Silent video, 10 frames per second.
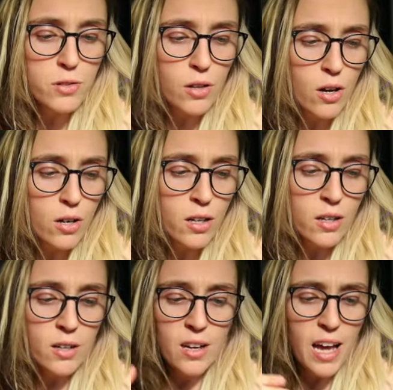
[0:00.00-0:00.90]
long,
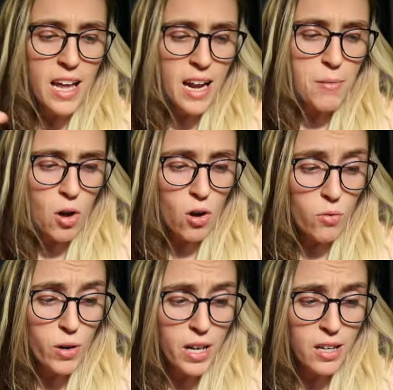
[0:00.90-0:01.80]
and I'm
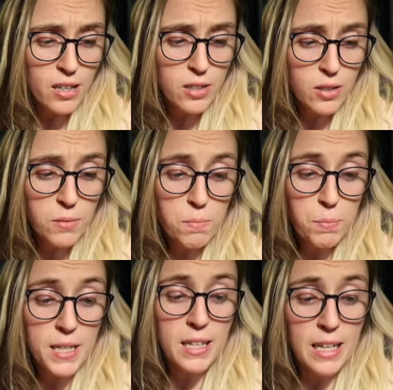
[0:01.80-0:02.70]
already a good
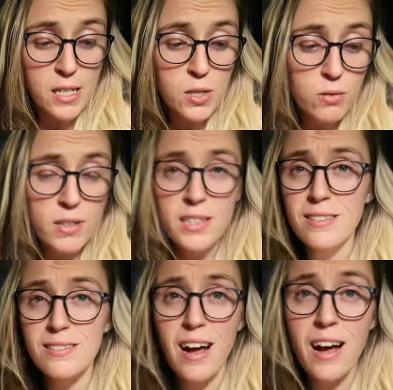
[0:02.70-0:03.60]
bit into it.
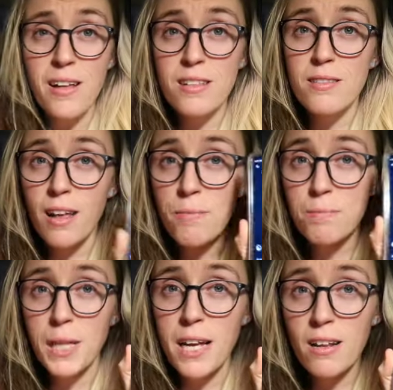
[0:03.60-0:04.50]
I am
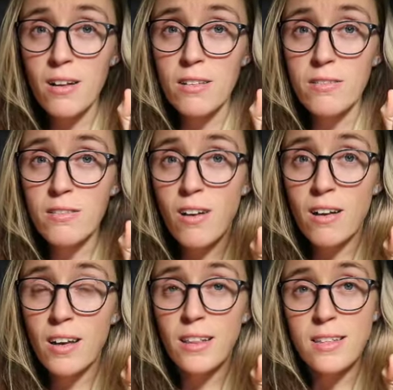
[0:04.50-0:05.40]
planning on
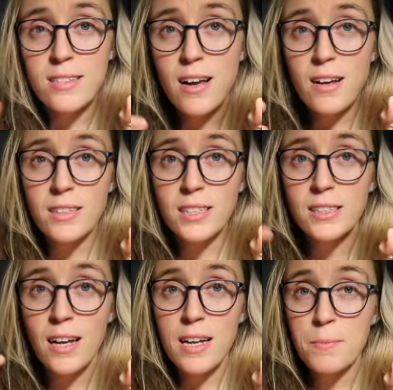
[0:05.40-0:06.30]
knocking this out
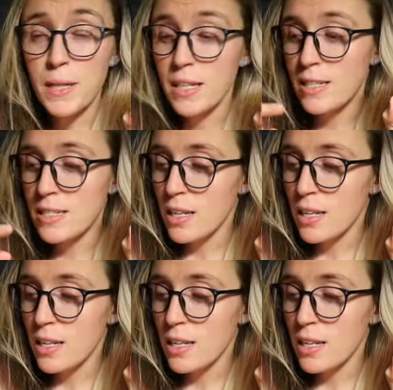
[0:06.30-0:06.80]
tonight because